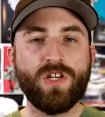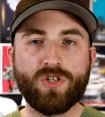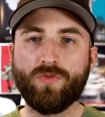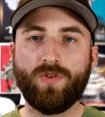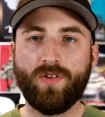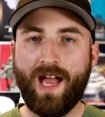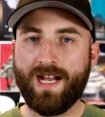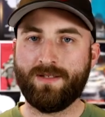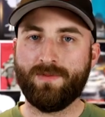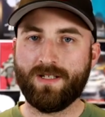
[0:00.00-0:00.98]
visual
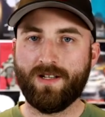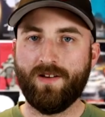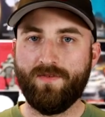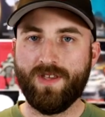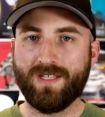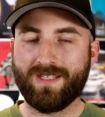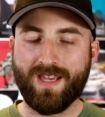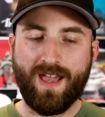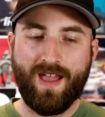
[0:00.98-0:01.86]
aspect of this